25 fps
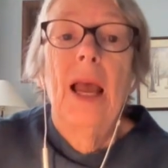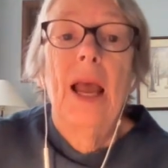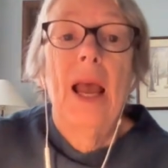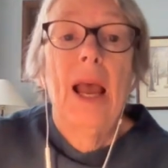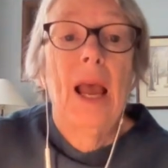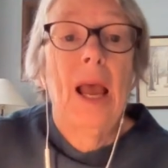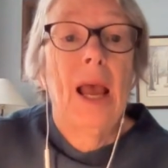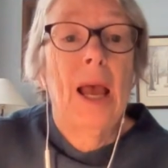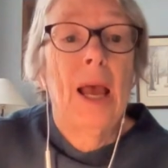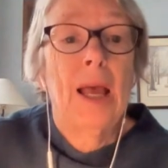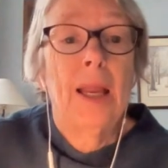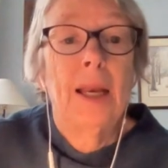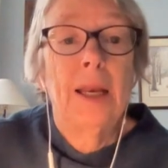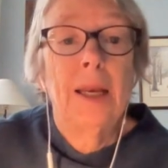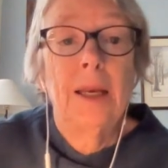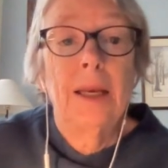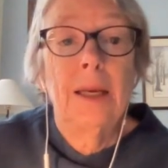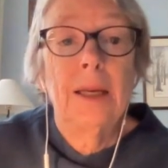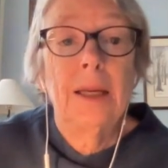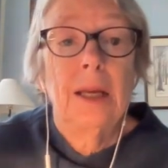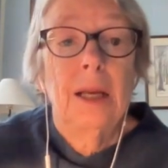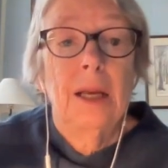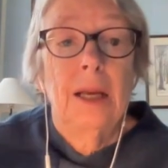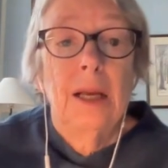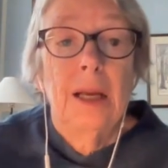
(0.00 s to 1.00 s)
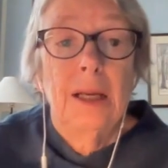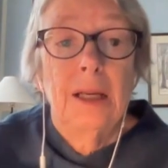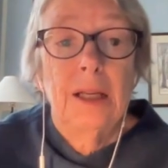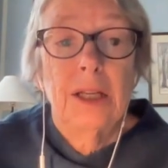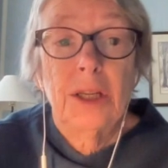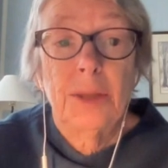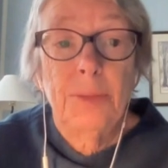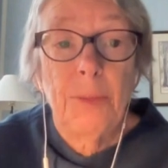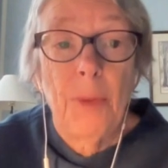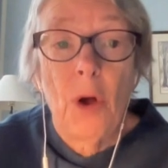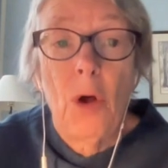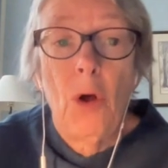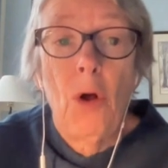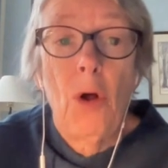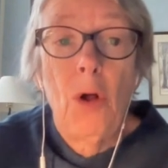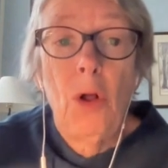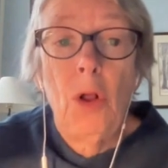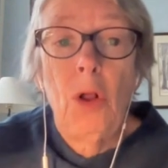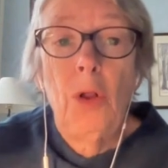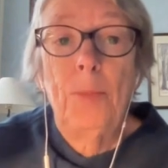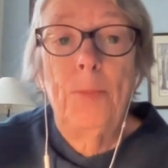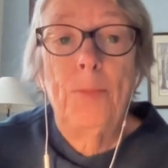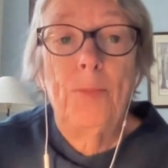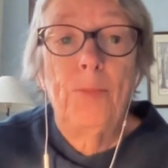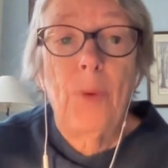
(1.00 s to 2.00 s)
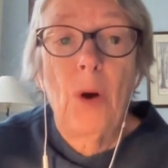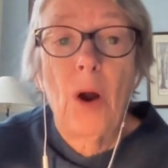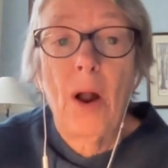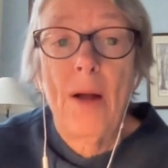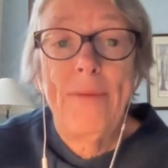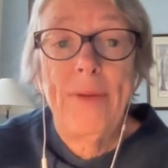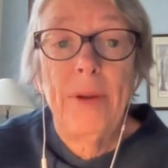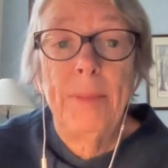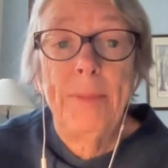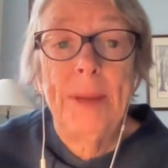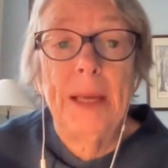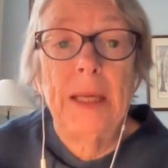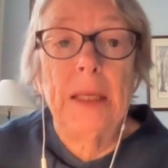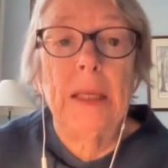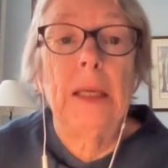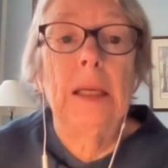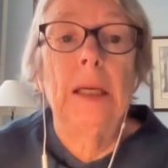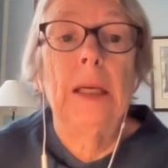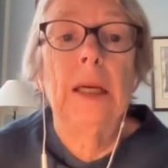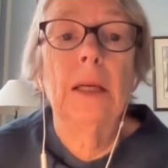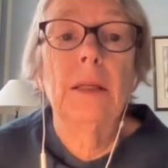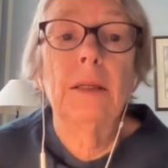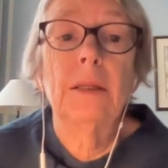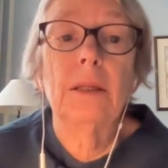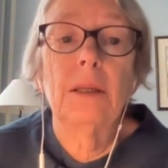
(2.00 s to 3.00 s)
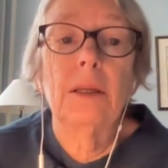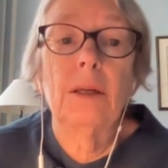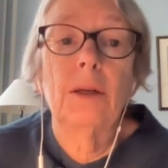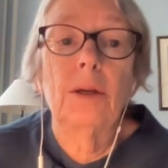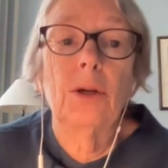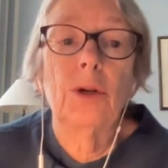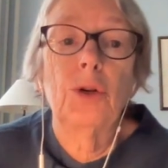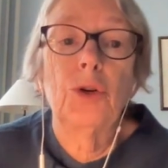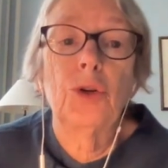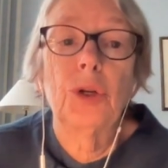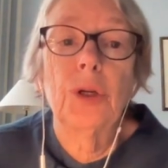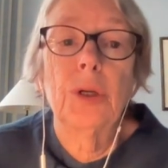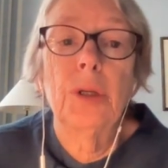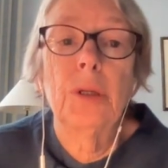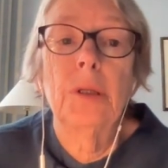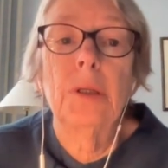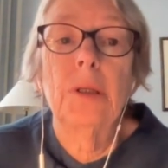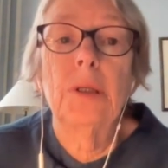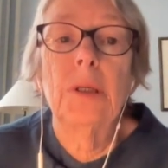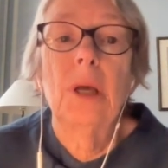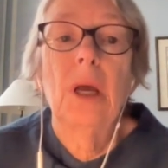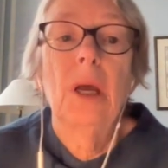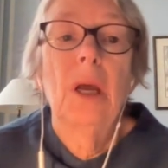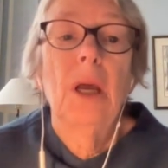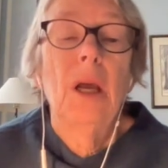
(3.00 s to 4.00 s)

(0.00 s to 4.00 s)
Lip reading: and small profit-making institutions